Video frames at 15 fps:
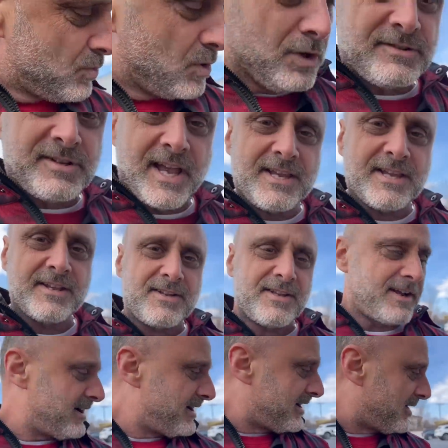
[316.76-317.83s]
we'll take it,
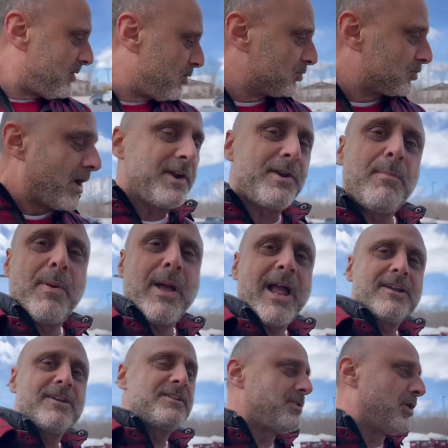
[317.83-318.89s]
uh, we'll ride it
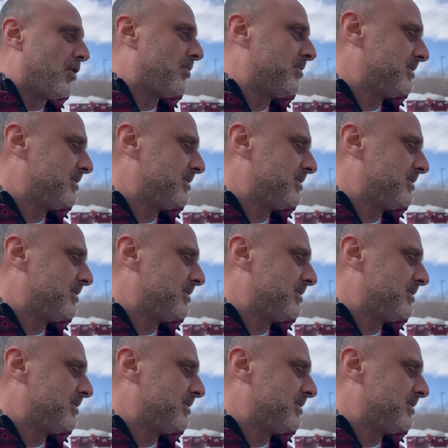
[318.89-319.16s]
back home.